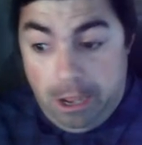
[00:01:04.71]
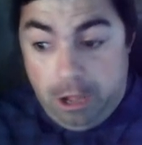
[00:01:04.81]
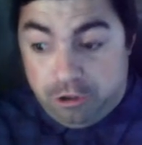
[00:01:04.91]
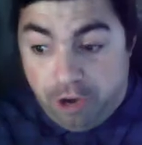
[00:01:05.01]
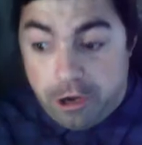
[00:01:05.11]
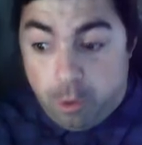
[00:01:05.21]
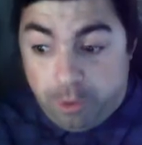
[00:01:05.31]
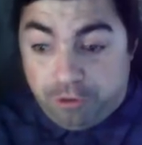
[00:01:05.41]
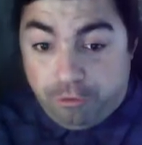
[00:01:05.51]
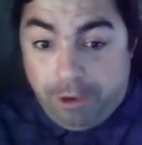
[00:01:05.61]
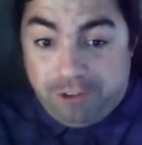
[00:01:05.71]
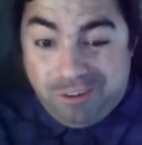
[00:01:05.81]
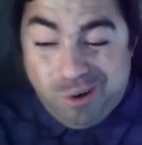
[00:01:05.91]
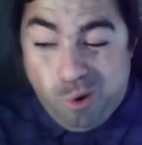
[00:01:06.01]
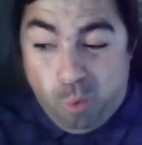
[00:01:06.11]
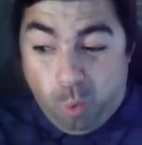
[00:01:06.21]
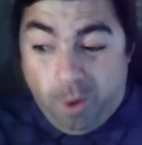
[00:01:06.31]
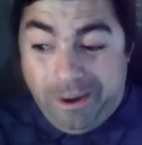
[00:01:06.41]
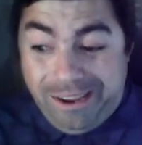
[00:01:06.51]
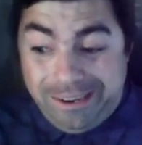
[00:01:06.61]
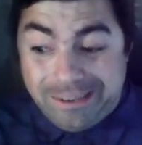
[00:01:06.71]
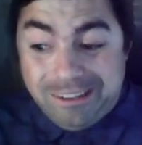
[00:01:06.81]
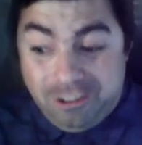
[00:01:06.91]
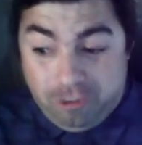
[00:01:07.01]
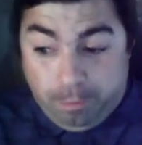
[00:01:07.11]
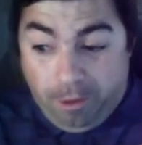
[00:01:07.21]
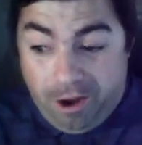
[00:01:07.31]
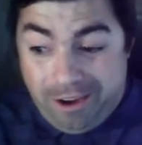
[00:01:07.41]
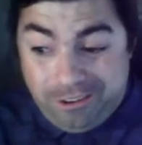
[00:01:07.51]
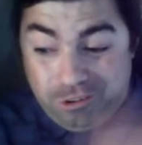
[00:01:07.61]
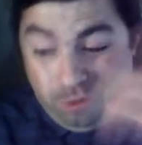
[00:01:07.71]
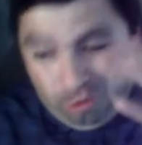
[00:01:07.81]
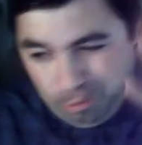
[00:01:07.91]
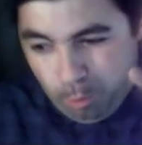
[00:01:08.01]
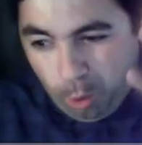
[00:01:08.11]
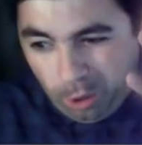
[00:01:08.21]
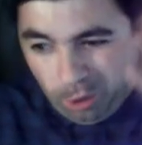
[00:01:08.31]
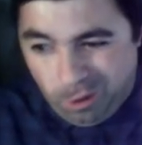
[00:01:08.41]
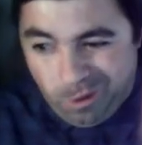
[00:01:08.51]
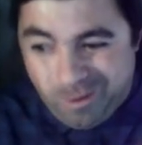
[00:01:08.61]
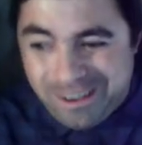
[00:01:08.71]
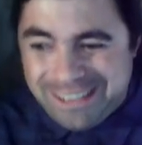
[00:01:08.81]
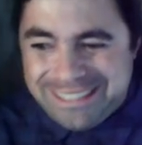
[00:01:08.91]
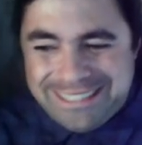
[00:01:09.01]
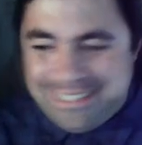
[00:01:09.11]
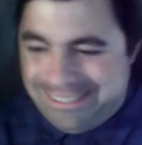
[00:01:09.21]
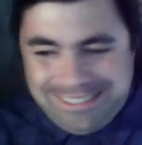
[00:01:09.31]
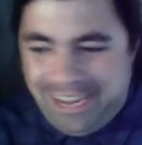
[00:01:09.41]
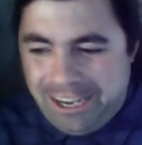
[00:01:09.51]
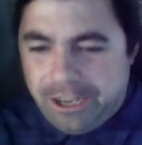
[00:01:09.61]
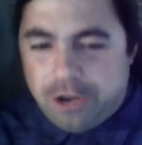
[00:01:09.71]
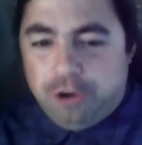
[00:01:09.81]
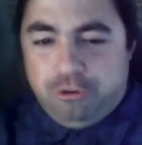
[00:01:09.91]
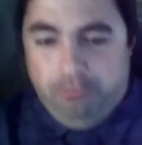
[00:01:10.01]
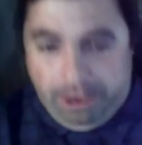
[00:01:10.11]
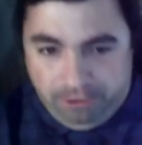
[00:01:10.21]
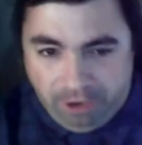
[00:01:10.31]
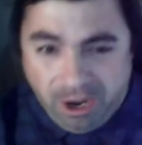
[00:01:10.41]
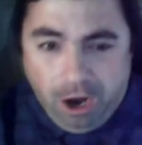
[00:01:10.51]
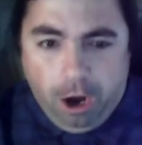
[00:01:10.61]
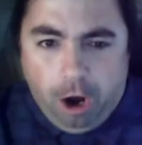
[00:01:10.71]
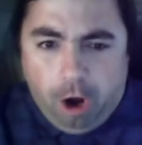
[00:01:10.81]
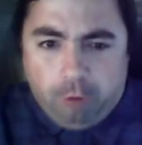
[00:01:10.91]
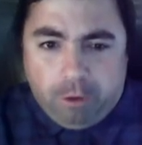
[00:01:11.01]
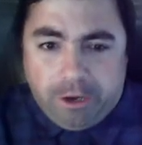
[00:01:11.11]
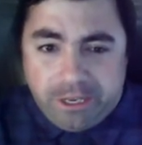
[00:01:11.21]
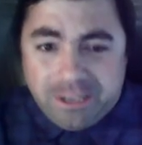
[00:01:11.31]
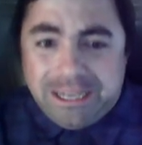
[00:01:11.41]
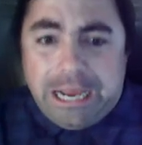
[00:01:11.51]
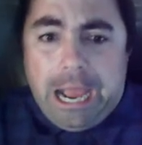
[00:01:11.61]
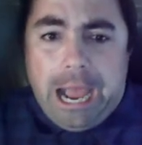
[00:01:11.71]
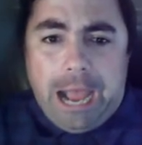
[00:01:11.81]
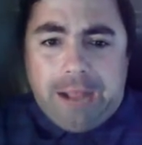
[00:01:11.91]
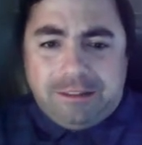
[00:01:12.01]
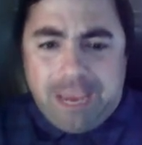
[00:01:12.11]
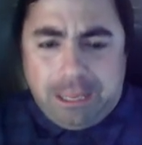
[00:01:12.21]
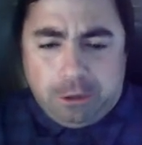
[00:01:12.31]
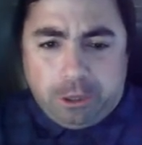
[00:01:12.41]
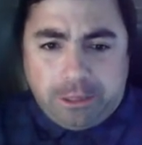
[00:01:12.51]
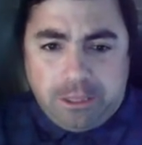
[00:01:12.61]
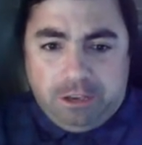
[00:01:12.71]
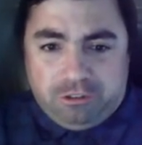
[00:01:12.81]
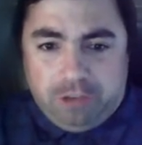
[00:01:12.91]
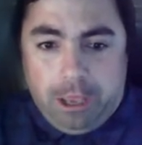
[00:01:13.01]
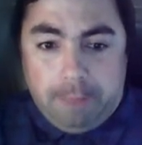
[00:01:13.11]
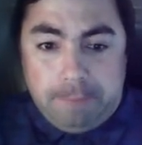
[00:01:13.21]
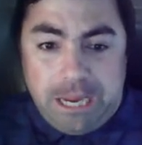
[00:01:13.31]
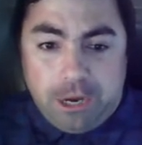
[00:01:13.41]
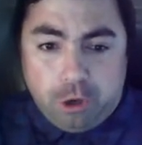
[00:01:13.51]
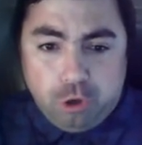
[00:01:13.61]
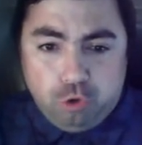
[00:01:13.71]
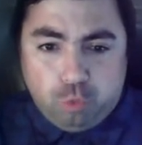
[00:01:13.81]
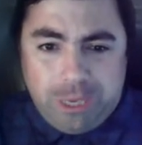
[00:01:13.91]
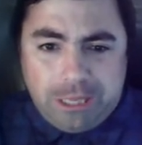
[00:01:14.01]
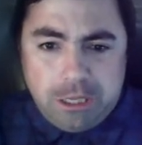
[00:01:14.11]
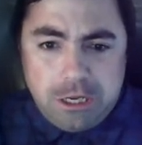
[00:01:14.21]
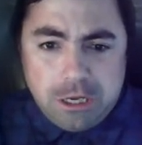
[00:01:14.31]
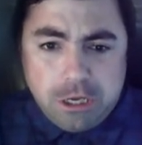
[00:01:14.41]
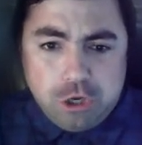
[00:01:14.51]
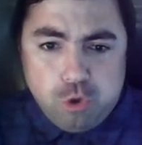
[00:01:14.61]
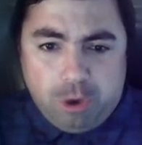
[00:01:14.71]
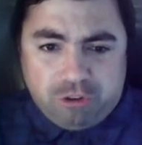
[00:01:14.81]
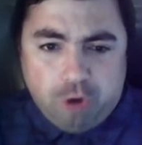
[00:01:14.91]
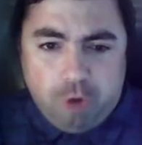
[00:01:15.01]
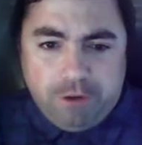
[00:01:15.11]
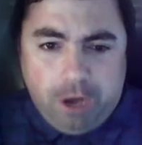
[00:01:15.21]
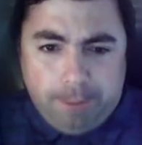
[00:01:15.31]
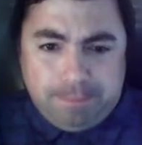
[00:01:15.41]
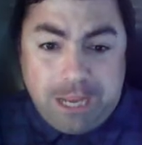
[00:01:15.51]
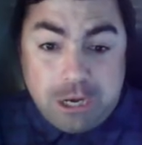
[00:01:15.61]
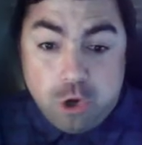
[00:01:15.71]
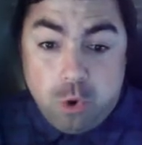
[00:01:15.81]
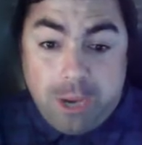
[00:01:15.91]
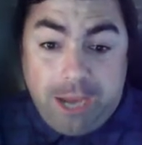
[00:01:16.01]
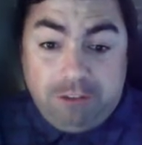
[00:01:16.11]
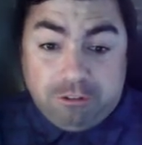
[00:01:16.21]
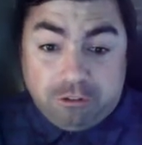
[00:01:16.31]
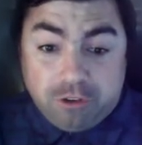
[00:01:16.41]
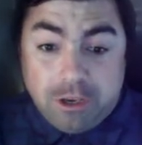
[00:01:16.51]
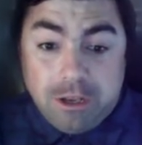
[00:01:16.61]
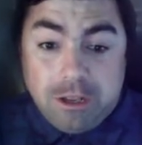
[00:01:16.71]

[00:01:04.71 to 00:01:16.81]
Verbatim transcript: I'll tell you which direction we're headed. Surprise or spoiler alert, it's not in a good direction. Already, uh, take a look at this uh, B N O News weekly U S COVID update new cases.